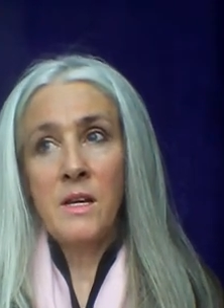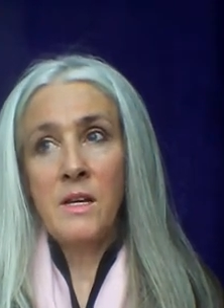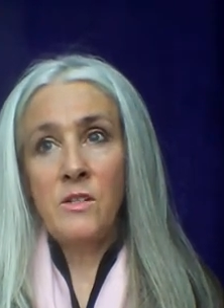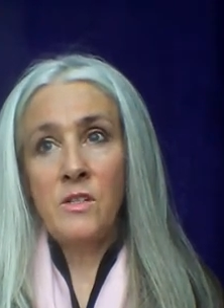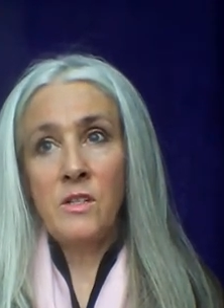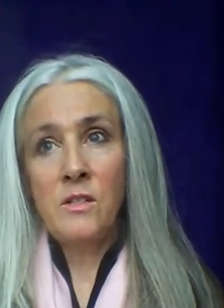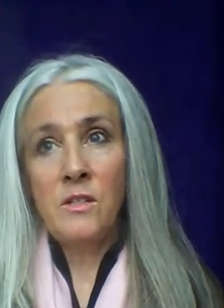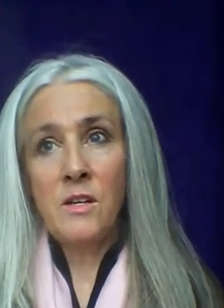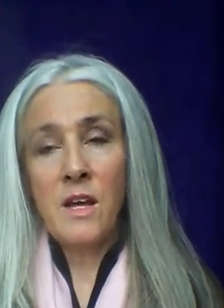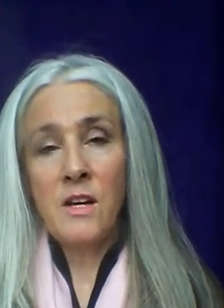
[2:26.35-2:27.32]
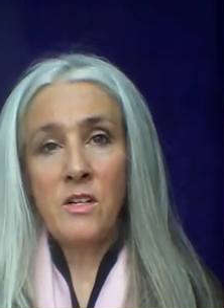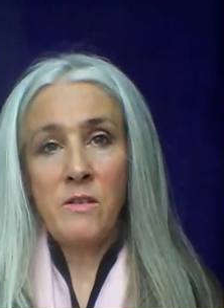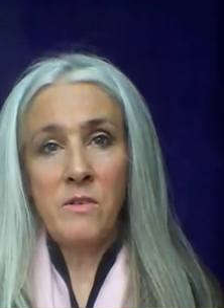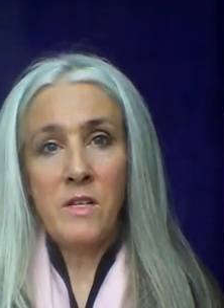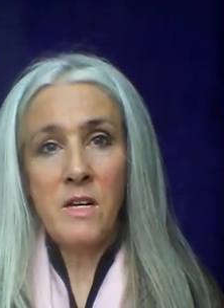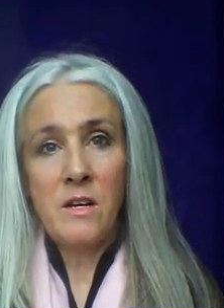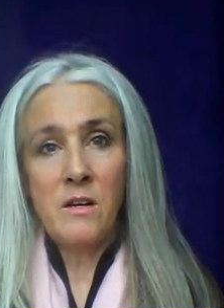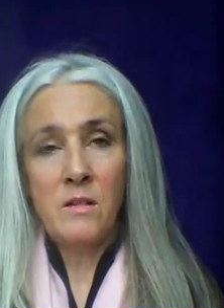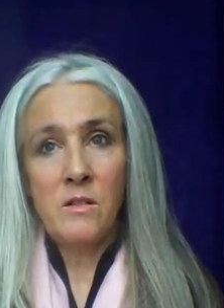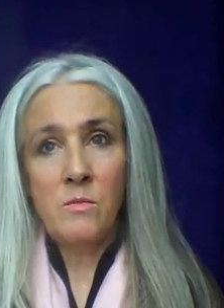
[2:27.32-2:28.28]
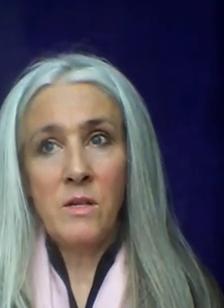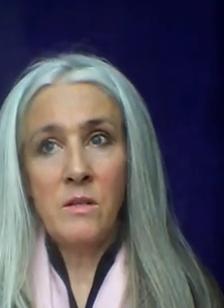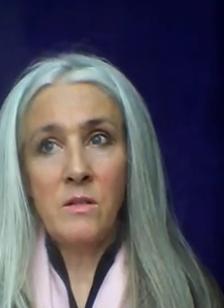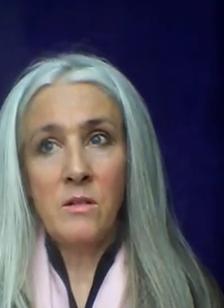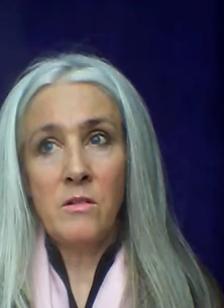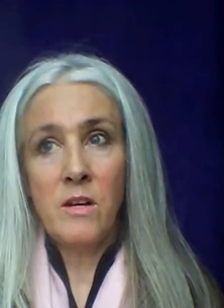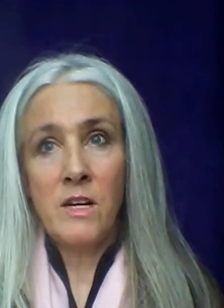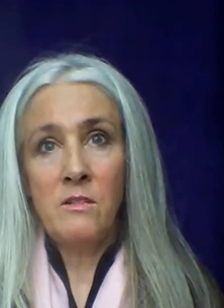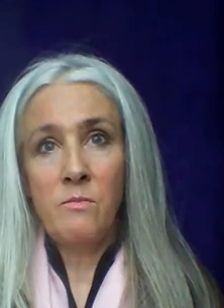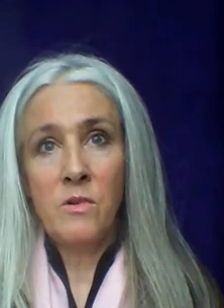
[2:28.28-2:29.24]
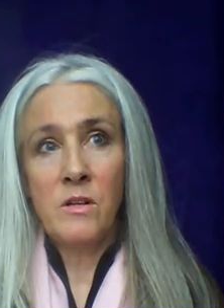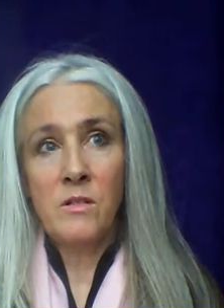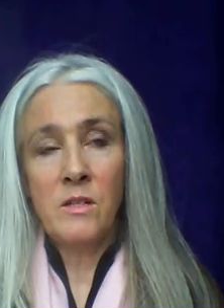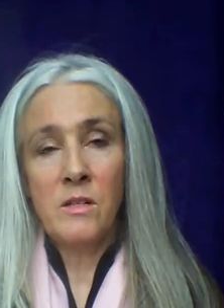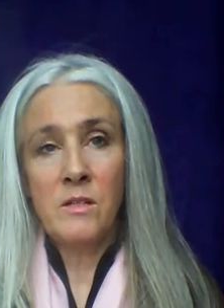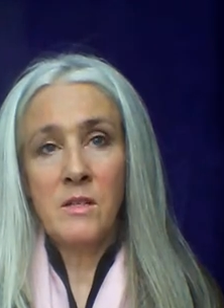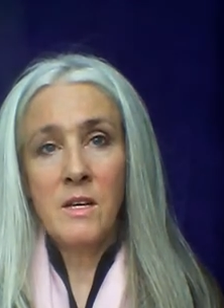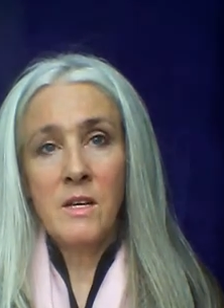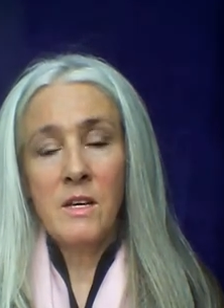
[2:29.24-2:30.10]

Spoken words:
is just actually ridiculous, because the creative process,